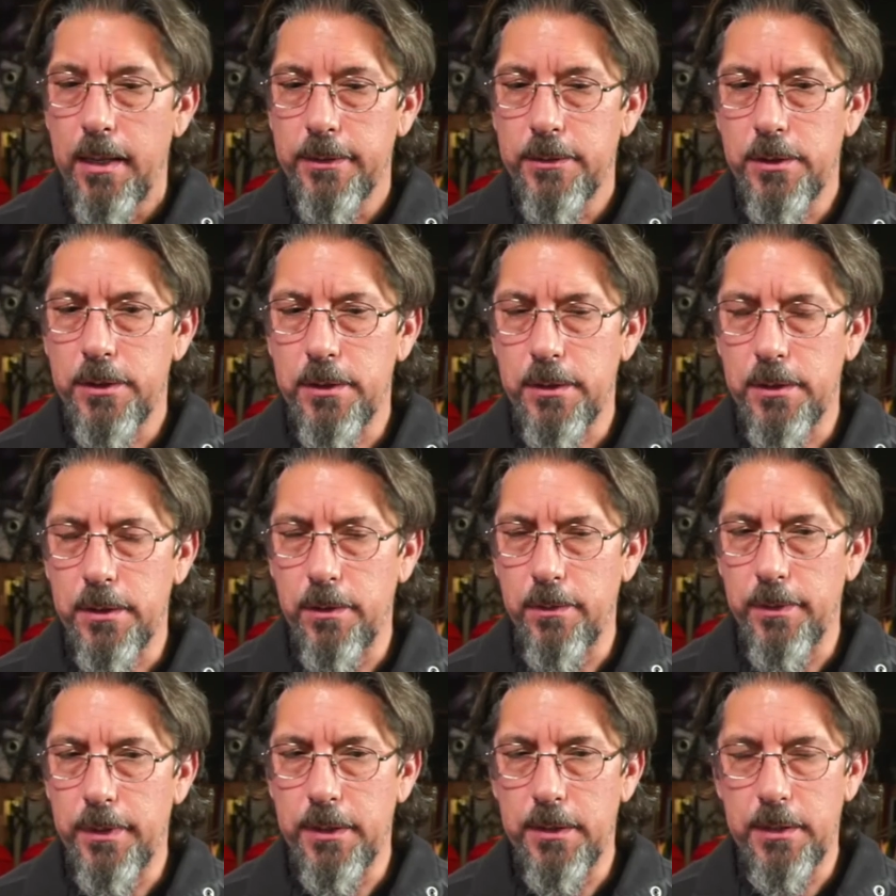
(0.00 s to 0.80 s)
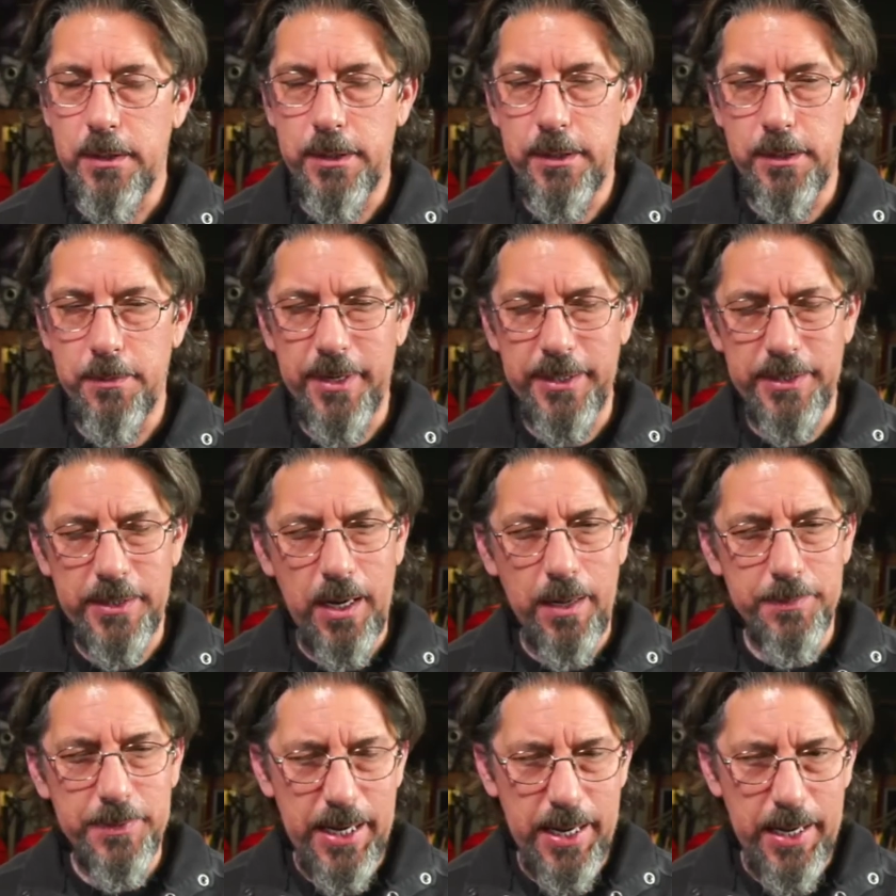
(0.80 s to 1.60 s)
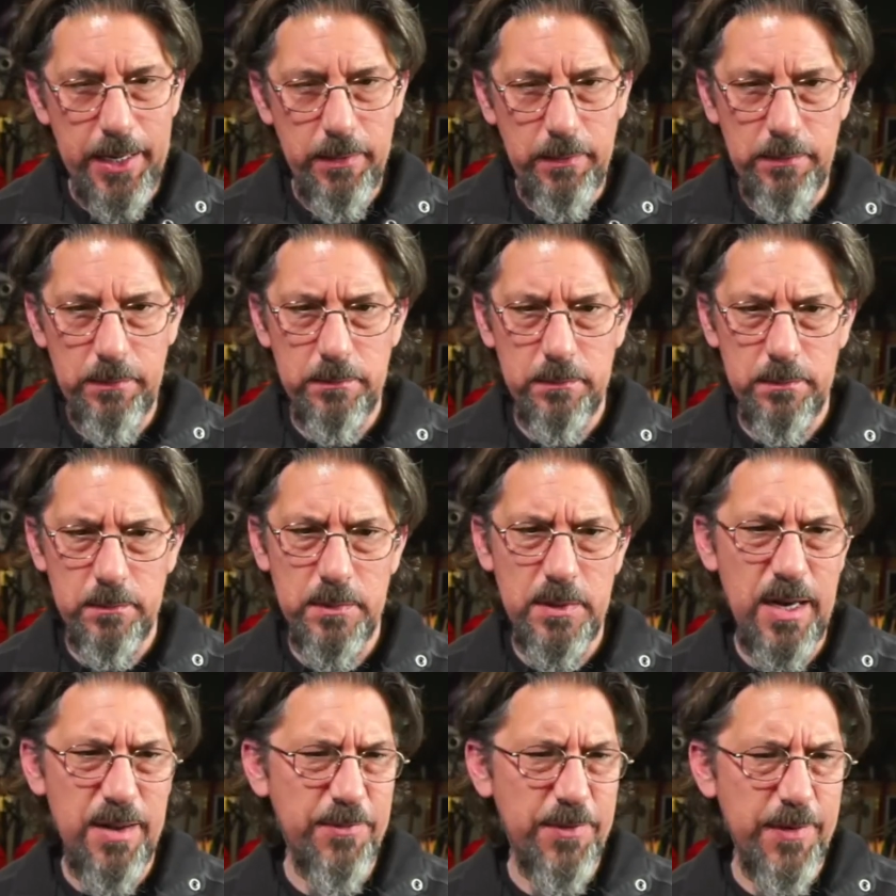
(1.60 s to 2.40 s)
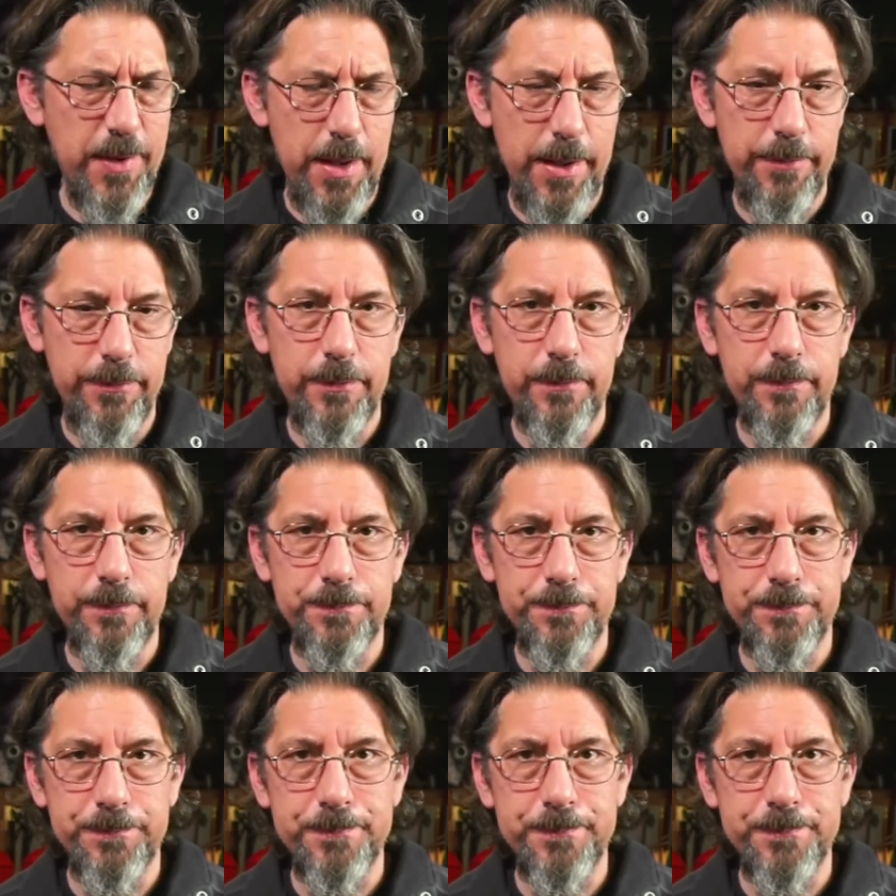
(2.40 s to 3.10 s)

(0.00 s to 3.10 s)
So is it my top 10? Top 5?